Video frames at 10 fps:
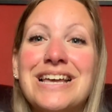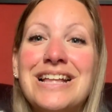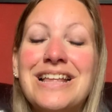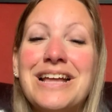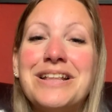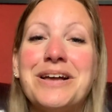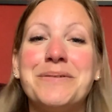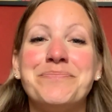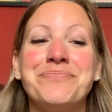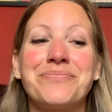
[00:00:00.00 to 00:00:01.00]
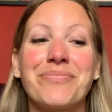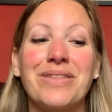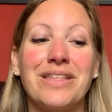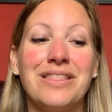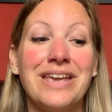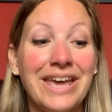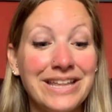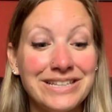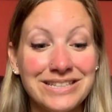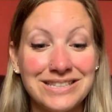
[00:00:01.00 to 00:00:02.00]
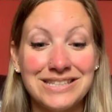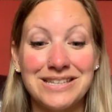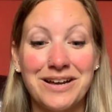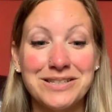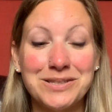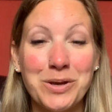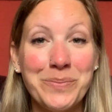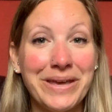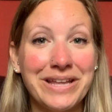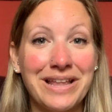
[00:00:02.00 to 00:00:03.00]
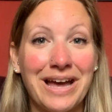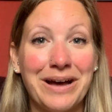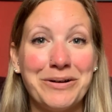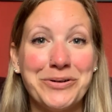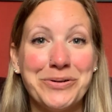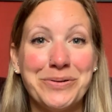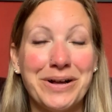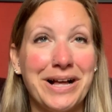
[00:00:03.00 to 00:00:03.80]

And then the kittens are so big now.